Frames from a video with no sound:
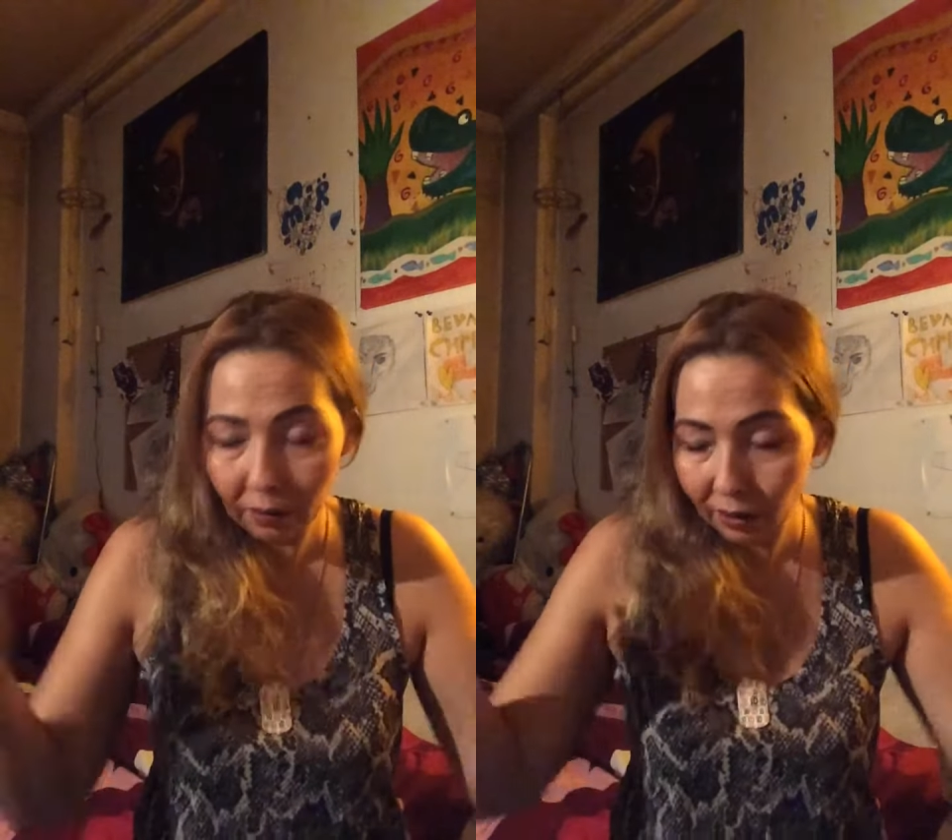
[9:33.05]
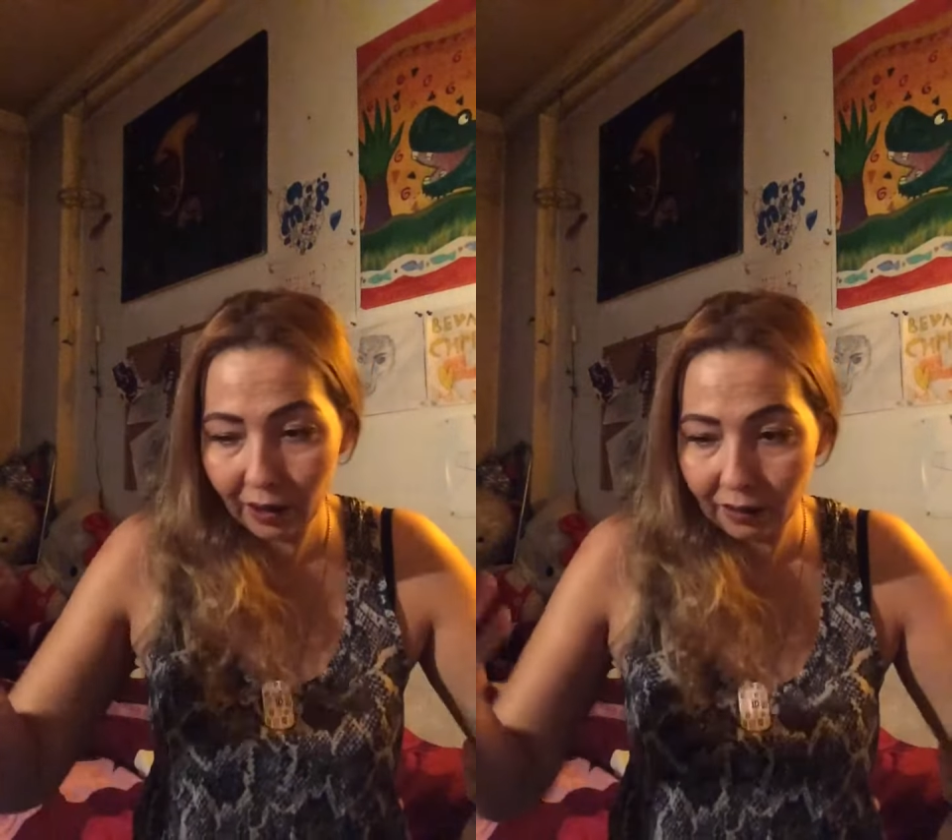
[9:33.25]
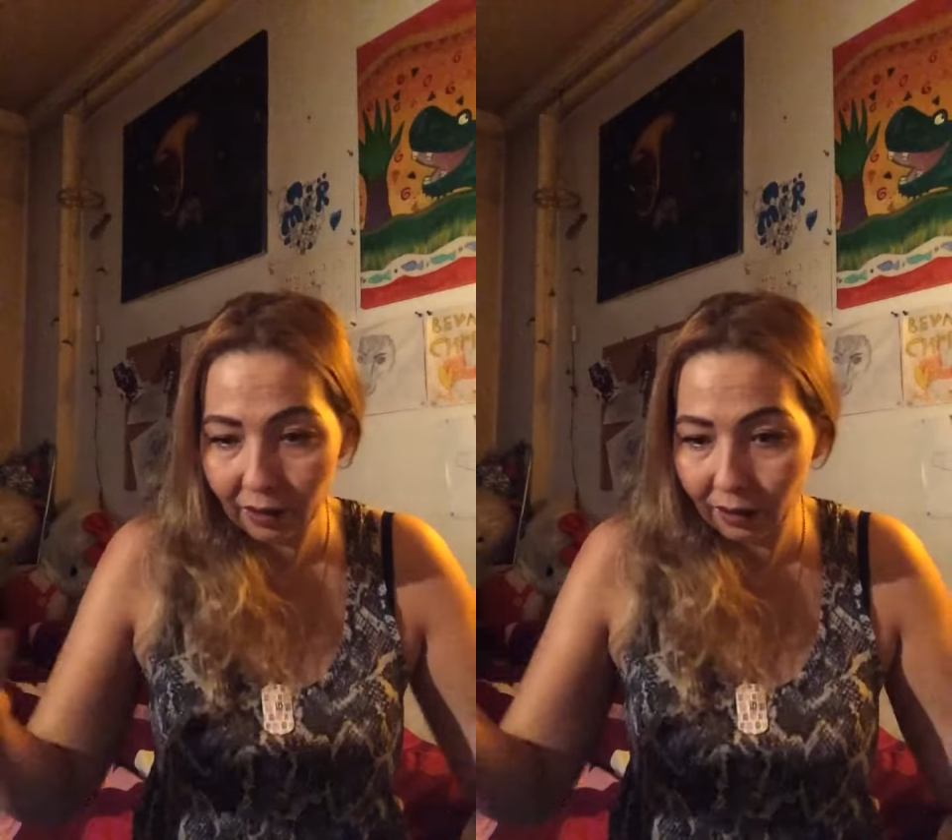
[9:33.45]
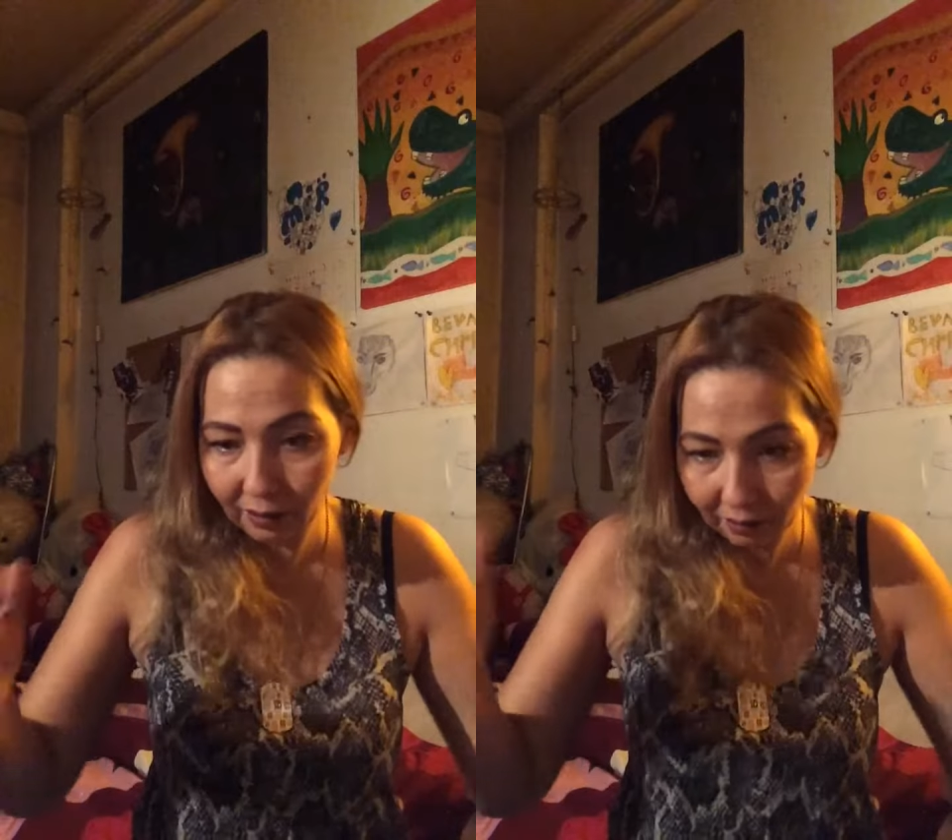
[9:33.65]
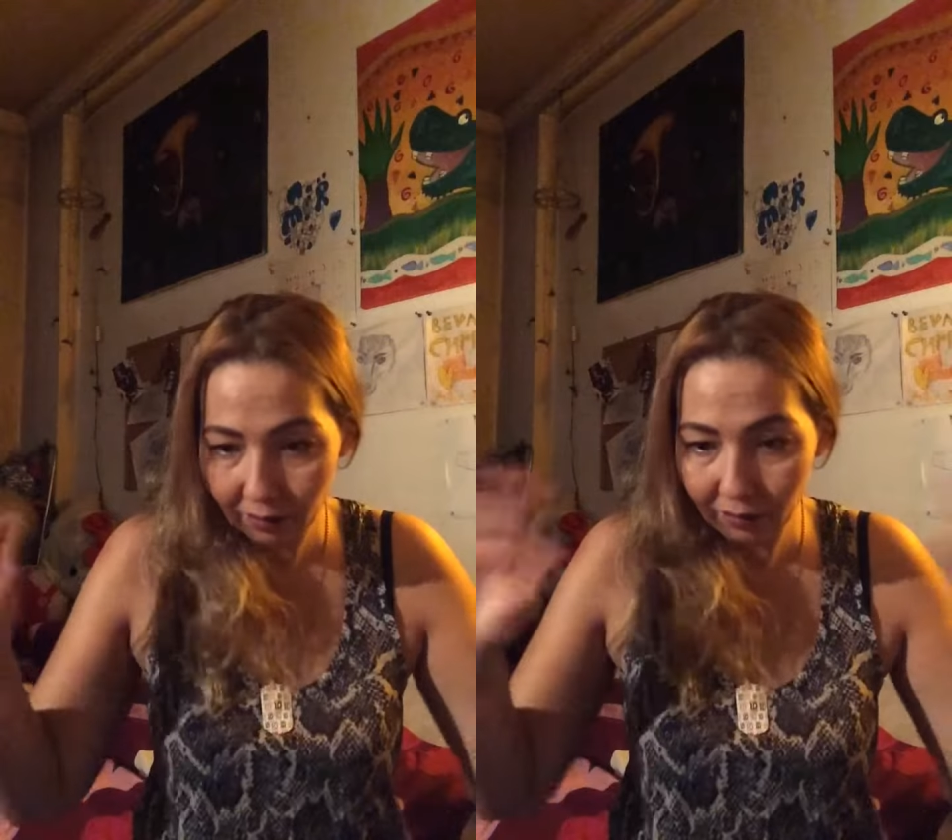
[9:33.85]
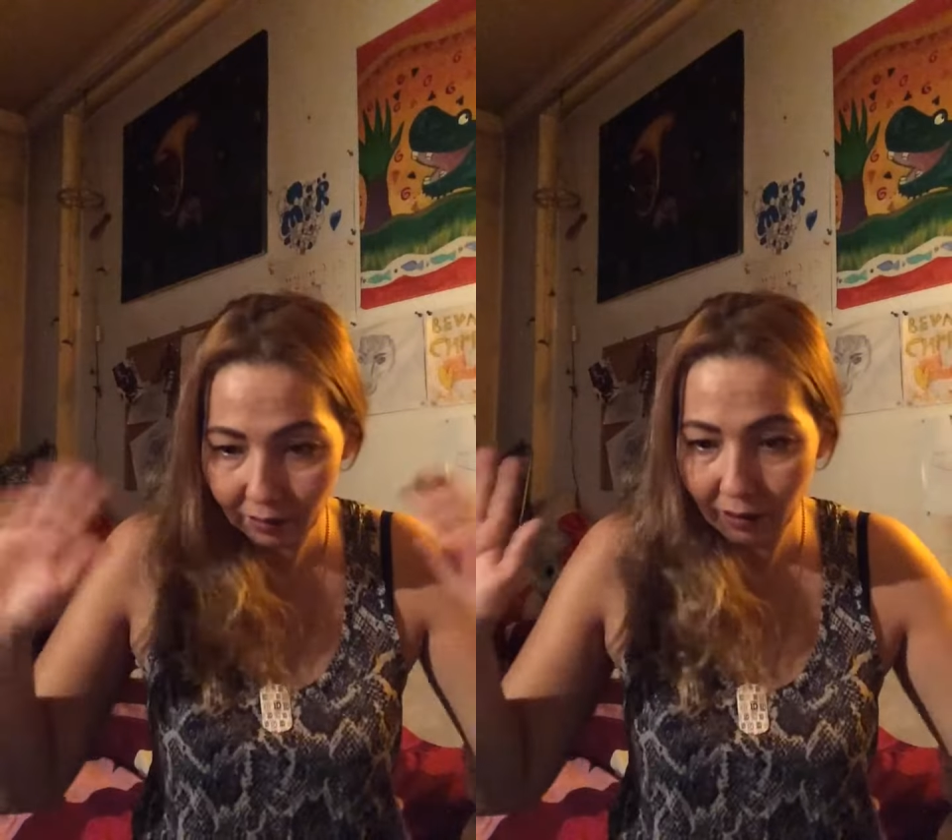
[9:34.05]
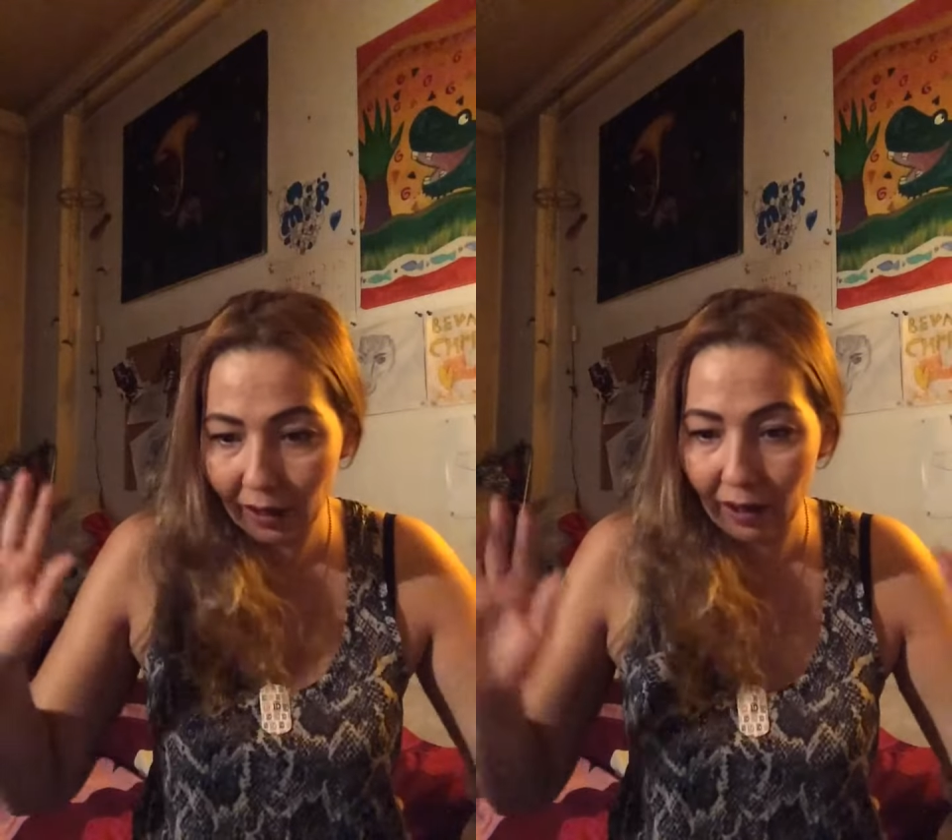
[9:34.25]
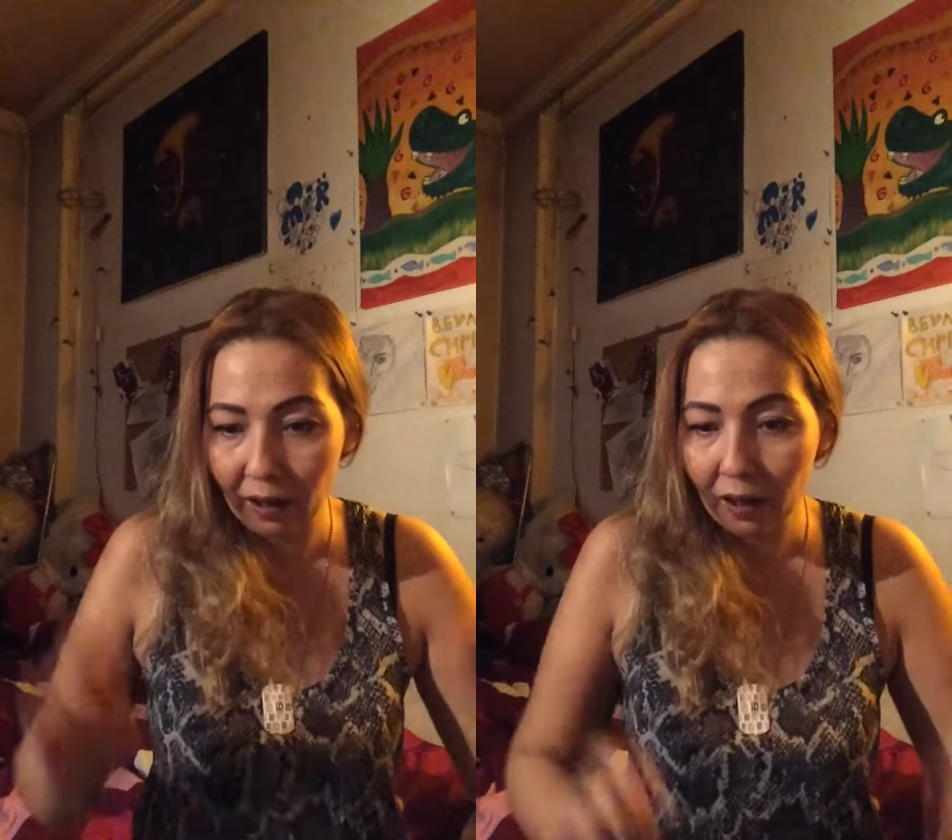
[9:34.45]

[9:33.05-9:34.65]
I think, yeah.